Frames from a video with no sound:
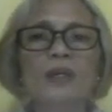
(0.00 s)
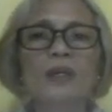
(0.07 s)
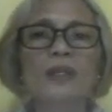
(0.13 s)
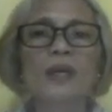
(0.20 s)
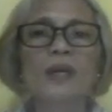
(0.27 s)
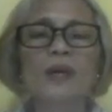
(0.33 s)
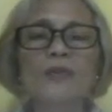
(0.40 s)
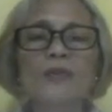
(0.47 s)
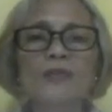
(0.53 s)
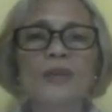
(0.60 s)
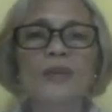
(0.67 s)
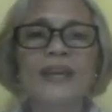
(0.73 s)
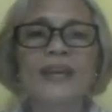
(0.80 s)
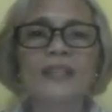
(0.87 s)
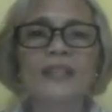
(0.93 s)
Now, for
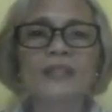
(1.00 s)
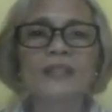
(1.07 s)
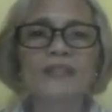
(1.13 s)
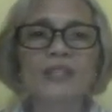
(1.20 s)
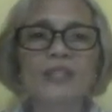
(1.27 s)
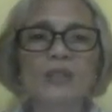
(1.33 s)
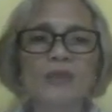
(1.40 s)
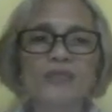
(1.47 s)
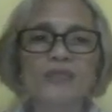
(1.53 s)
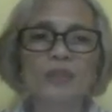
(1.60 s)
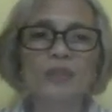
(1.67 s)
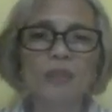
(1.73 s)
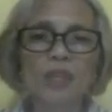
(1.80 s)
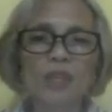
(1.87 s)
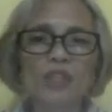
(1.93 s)
enthalpies of
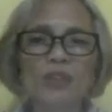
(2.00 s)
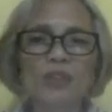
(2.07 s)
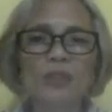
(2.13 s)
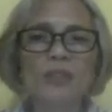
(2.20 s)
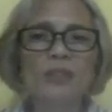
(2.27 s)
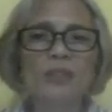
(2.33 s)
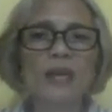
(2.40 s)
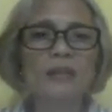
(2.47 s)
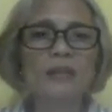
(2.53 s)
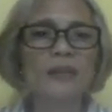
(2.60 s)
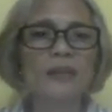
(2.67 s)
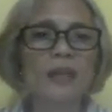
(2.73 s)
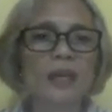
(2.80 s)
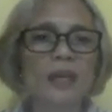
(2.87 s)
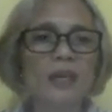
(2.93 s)
formation,
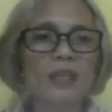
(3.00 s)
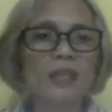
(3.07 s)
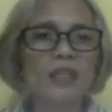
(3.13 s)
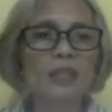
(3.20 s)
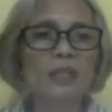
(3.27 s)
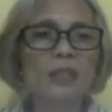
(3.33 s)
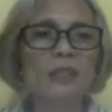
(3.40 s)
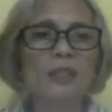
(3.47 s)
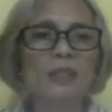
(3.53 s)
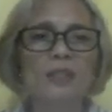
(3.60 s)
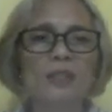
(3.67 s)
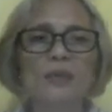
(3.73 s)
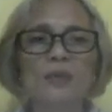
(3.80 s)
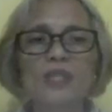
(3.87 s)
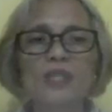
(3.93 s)
delta H
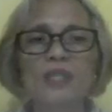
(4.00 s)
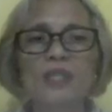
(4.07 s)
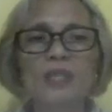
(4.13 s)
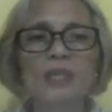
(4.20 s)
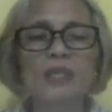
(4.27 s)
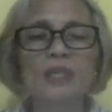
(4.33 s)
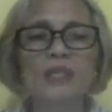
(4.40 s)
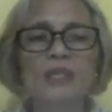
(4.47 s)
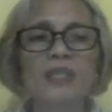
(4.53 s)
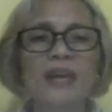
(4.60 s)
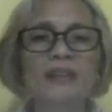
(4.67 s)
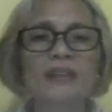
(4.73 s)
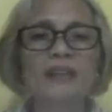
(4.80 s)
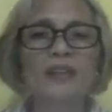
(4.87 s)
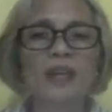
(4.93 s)
which is
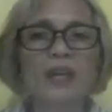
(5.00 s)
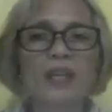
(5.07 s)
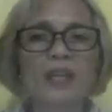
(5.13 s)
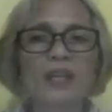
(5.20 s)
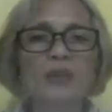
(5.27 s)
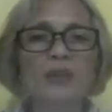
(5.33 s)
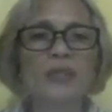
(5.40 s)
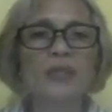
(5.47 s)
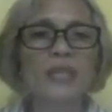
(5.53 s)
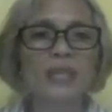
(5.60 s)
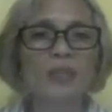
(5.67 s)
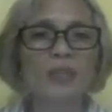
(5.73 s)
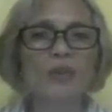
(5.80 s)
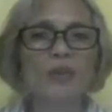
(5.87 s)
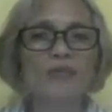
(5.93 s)
delta H or
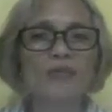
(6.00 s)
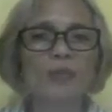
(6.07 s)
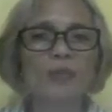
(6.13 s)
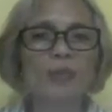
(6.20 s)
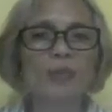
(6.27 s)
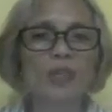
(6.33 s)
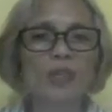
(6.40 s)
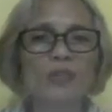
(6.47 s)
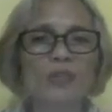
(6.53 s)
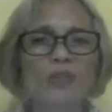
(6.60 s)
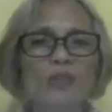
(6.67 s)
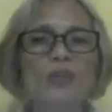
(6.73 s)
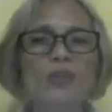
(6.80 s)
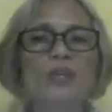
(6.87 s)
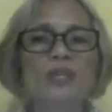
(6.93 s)
heat of formation.
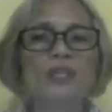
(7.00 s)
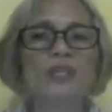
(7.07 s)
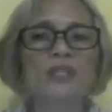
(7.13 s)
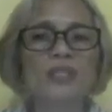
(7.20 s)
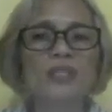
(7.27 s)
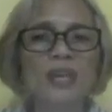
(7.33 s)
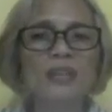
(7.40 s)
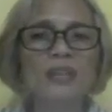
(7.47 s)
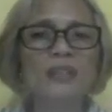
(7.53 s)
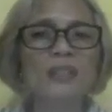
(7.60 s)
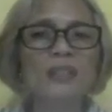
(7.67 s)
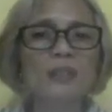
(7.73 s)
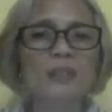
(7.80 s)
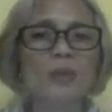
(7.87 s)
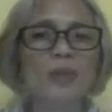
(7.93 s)
So the
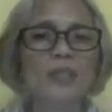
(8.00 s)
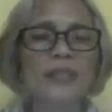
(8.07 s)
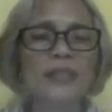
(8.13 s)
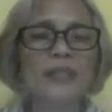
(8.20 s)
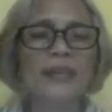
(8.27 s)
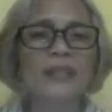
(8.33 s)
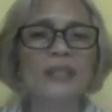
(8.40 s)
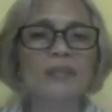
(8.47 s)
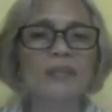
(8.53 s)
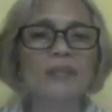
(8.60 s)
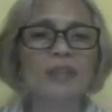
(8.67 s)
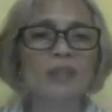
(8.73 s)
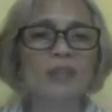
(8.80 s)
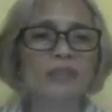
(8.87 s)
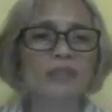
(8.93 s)
standard molar
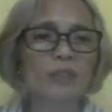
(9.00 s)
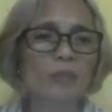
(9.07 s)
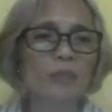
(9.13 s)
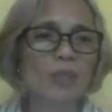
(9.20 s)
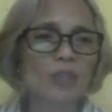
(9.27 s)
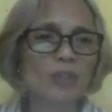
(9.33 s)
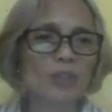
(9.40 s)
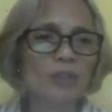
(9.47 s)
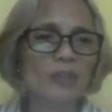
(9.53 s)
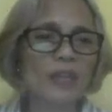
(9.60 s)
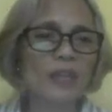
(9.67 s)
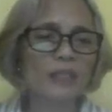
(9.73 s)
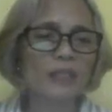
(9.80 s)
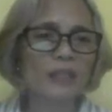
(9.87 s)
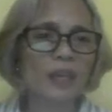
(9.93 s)
enthalpy of formation,
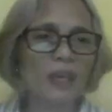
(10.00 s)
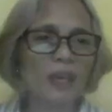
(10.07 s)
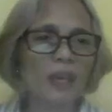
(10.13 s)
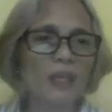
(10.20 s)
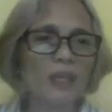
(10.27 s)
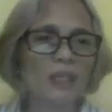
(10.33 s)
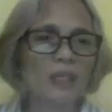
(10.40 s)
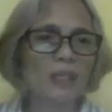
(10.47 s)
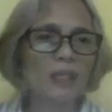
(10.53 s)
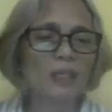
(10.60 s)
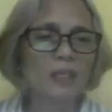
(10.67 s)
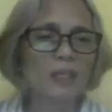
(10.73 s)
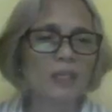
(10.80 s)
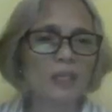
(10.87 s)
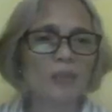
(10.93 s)
delta H
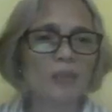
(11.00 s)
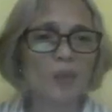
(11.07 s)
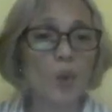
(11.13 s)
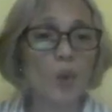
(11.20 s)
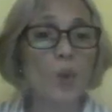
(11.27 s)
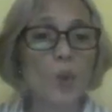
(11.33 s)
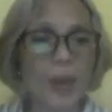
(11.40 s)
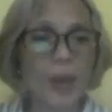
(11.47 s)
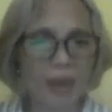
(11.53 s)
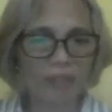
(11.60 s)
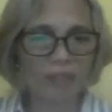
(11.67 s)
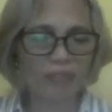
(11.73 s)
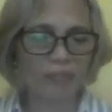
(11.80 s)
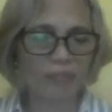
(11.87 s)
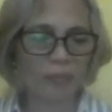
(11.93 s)
sub OF.
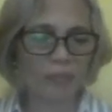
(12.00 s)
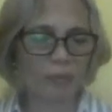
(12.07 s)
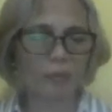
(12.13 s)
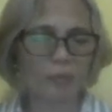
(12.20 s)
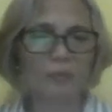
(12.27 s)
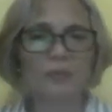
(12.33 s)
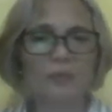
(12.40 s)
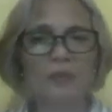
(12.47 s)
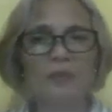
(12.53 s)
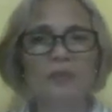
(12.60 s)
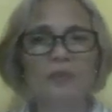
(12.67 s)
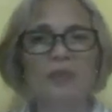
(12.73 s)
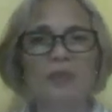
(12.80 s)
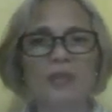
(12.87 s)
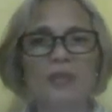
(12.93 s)

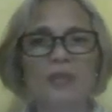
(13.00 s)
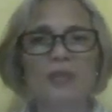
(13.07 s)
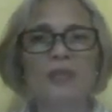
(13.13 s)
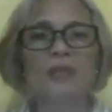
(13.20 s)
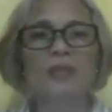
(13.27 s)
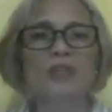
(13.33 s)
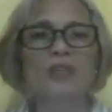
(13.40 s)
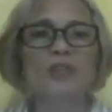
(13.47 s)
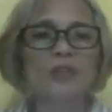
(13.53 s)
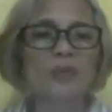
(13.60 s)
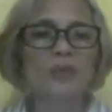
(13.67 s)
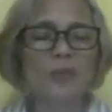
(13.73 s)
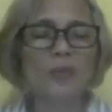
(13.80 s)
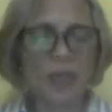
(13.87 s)
Okay, so we